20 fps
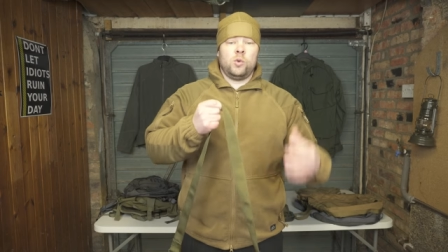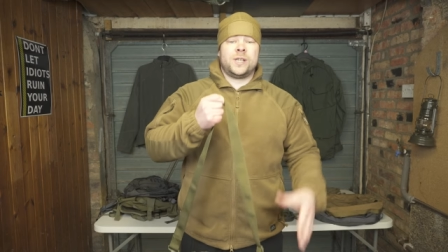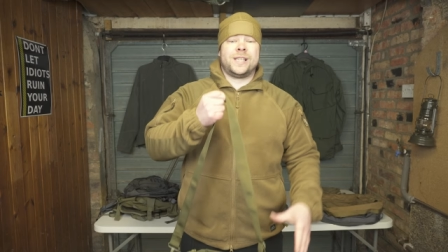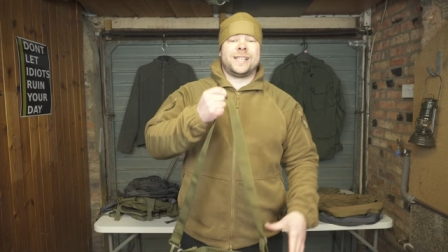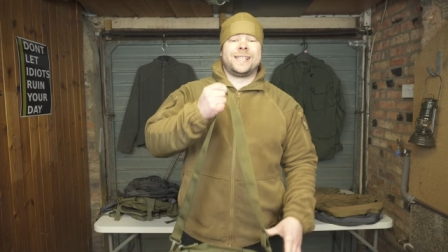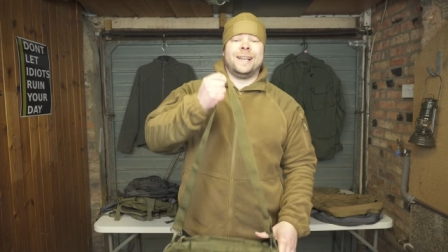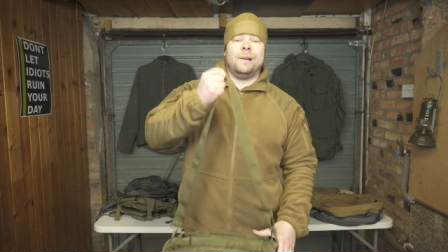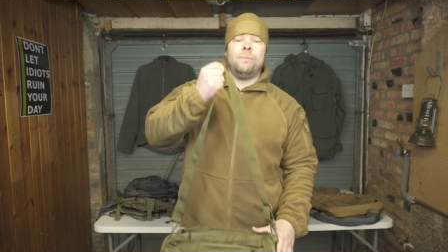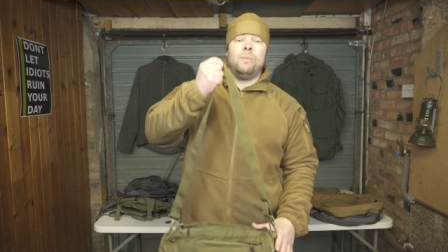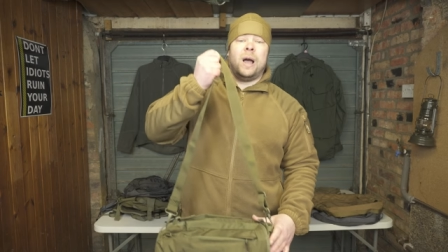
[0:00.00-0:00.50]

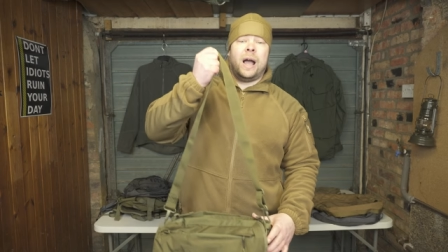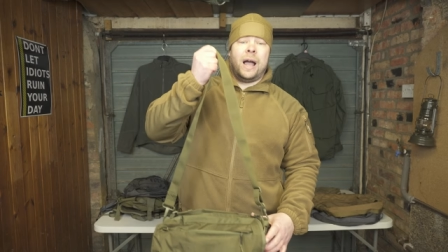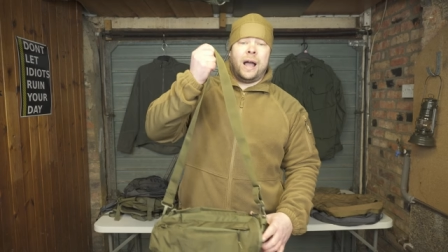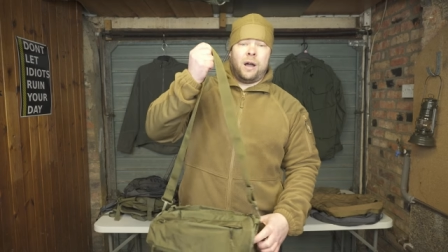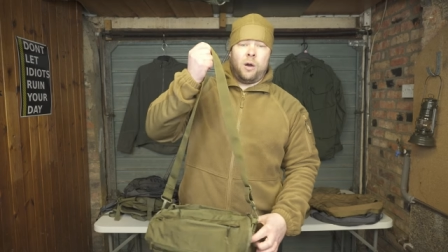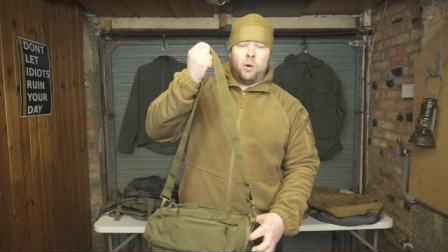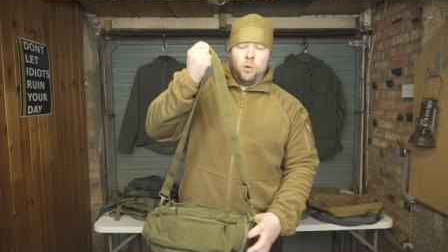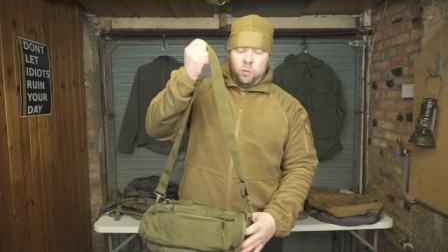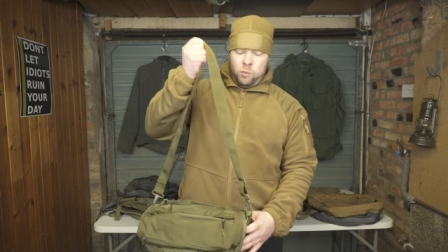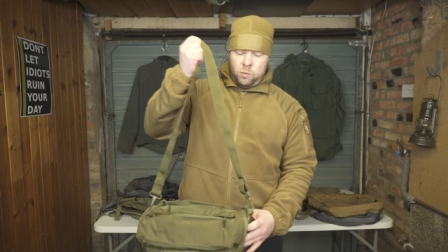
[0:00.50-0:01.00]

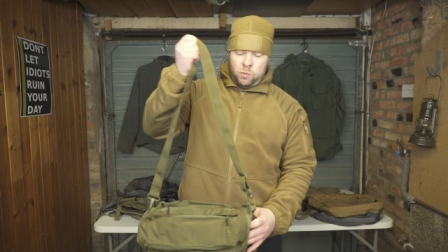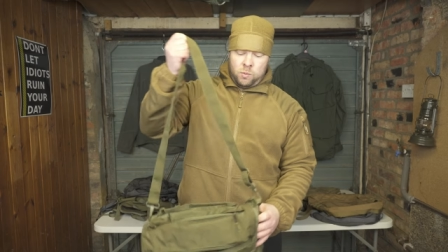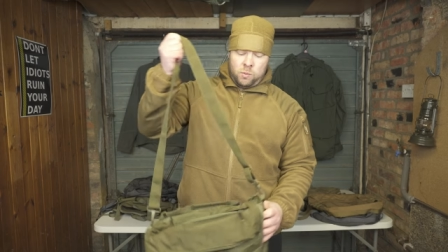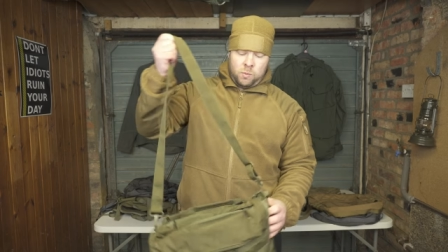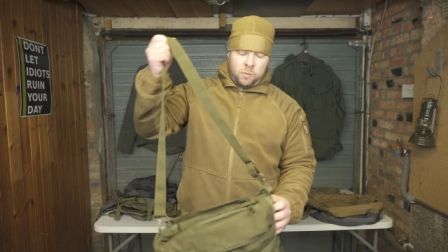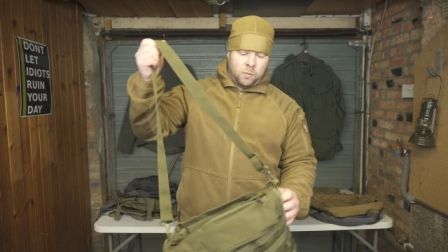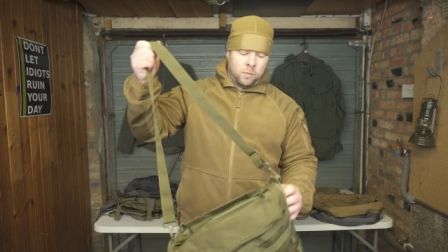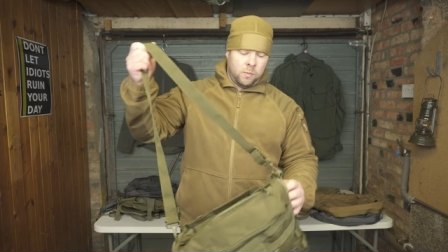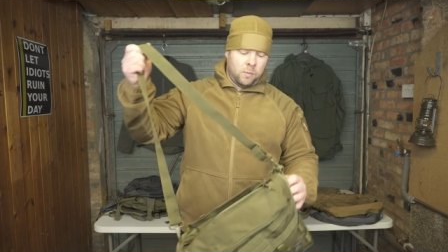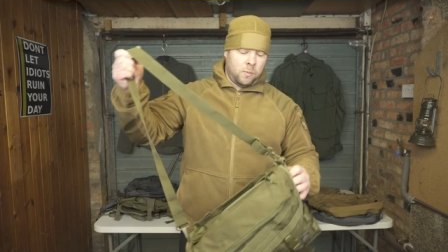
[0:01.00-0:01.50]
somehow
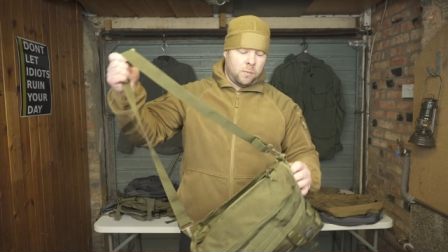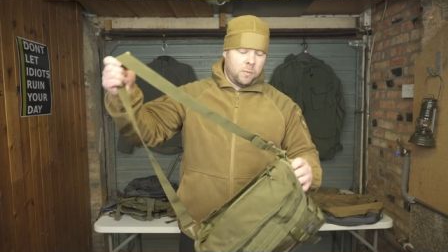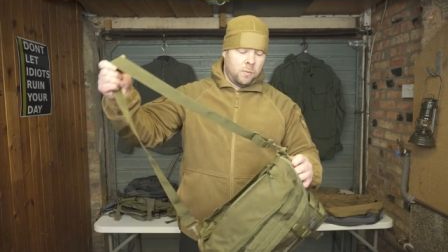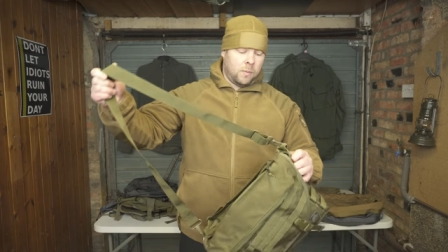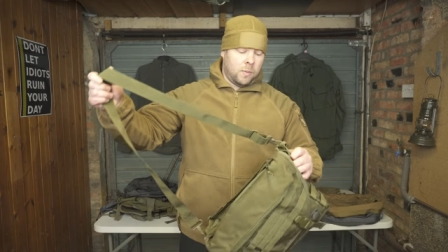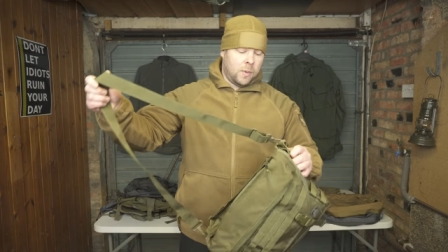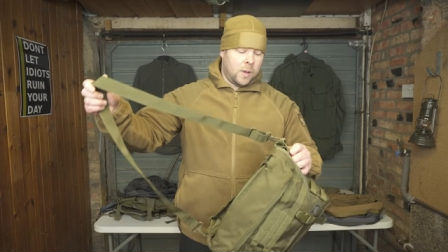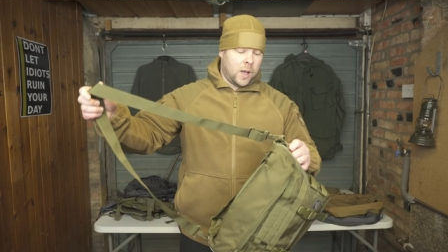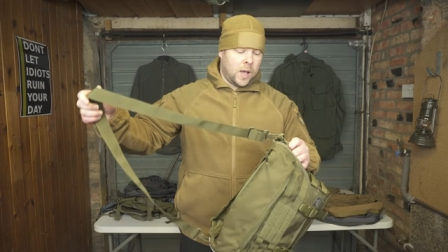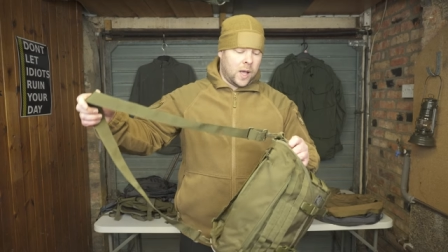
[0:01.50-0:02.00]

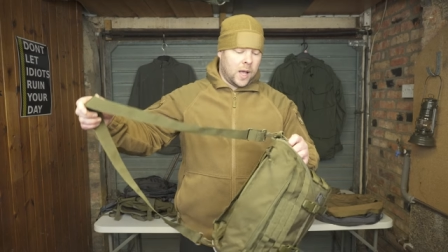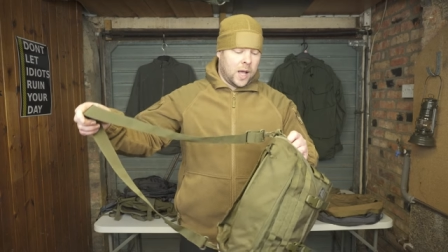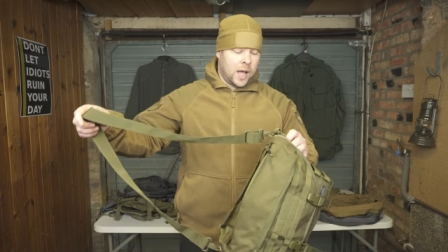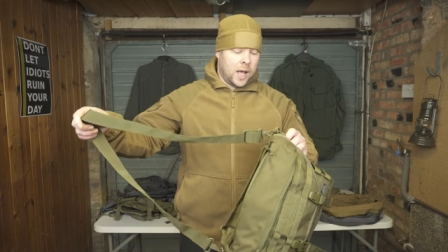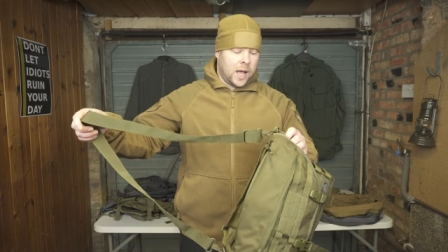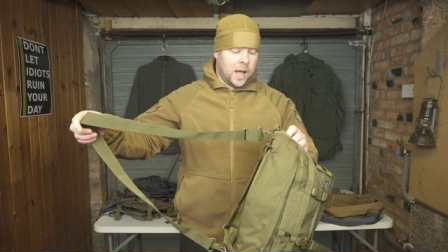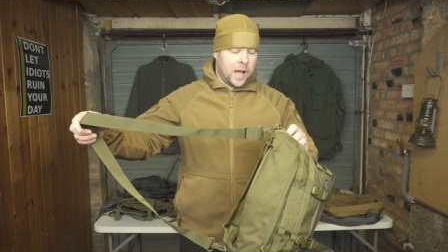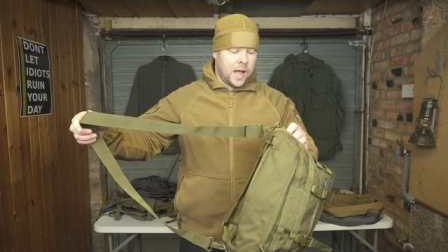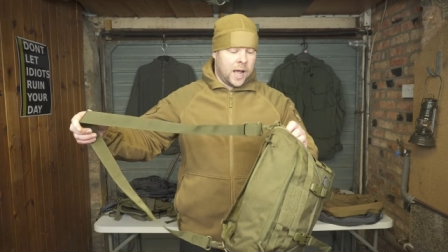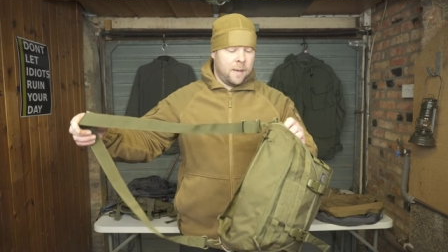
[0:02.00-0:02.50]

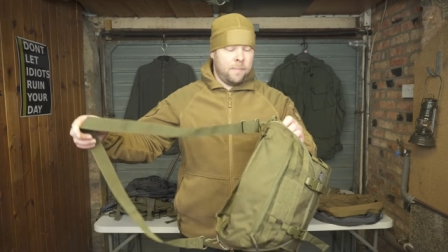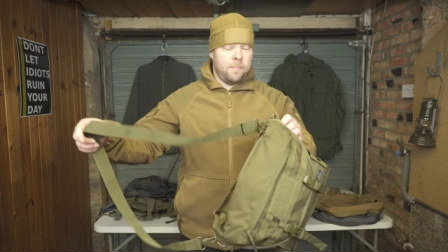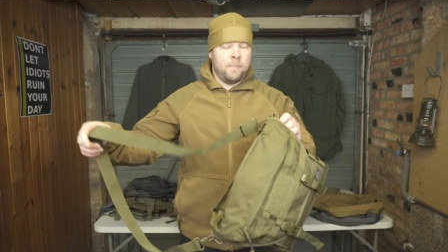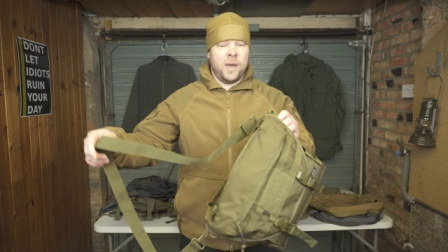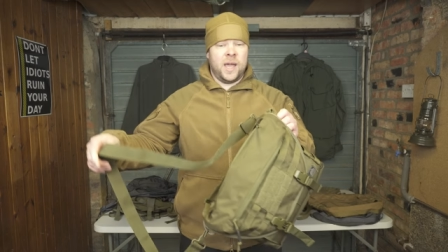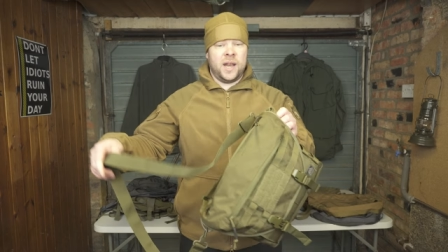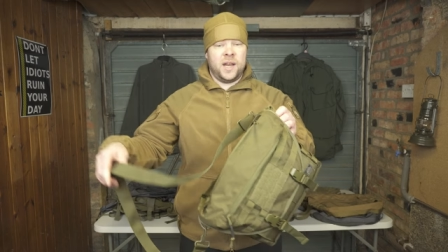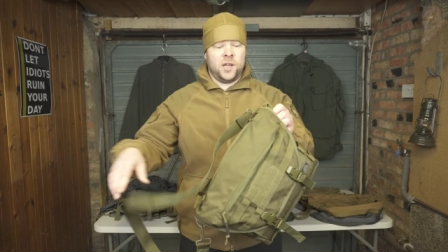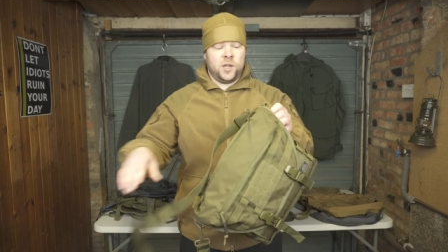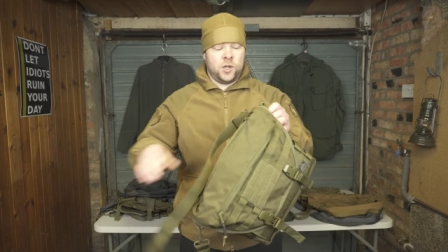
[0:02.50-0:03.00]
I
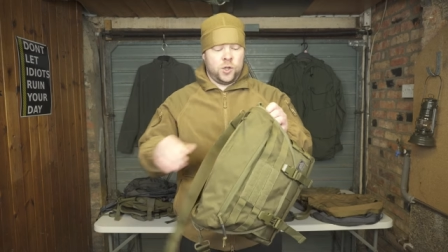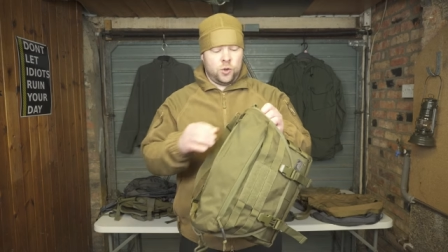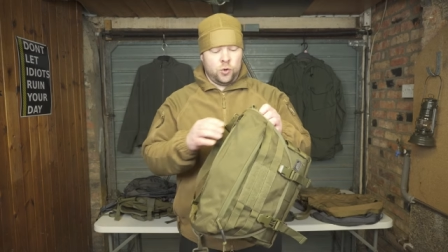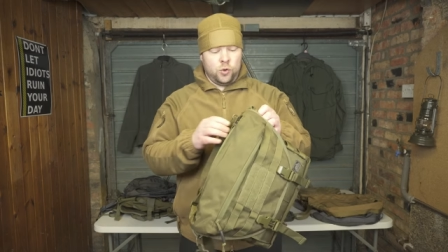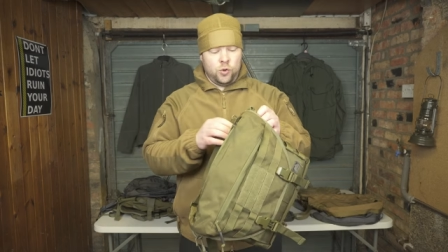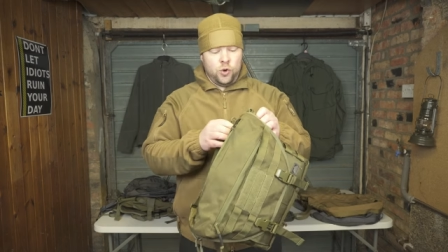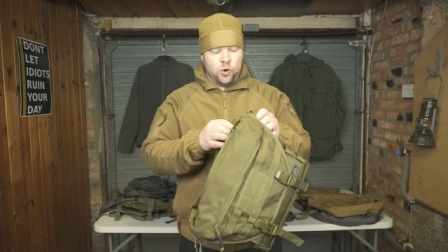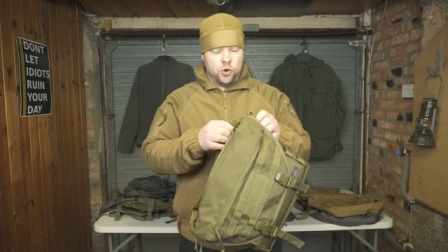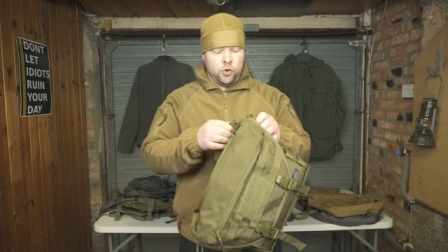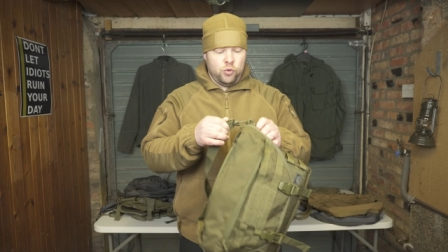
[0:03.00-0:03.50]
managed to
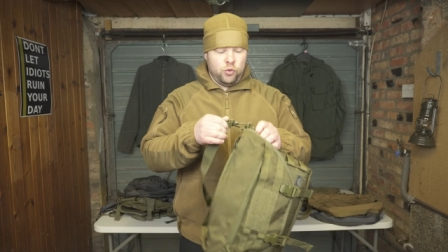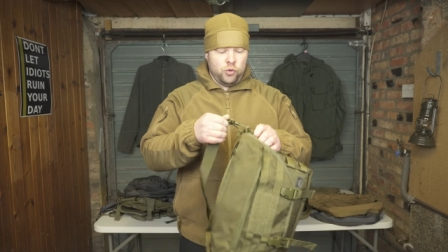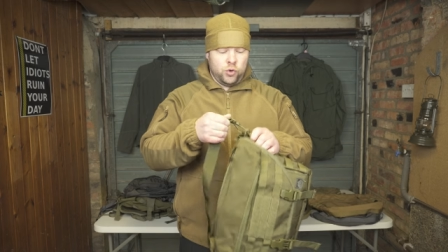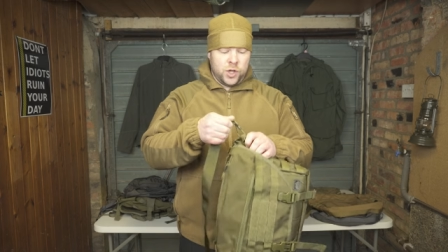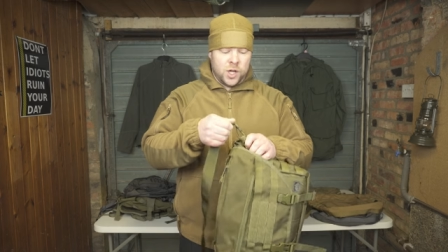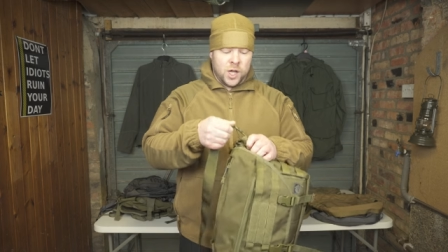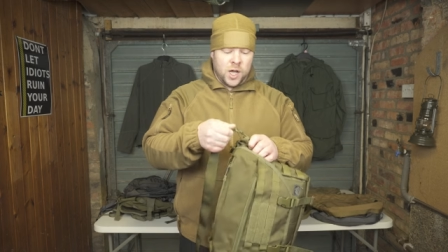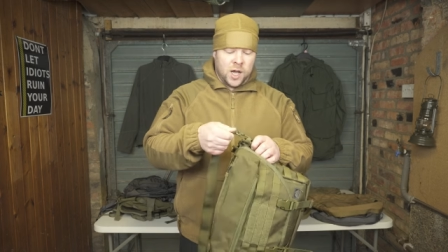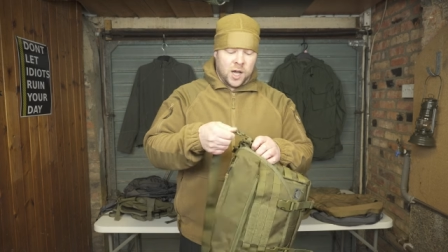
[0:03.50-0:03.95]
lose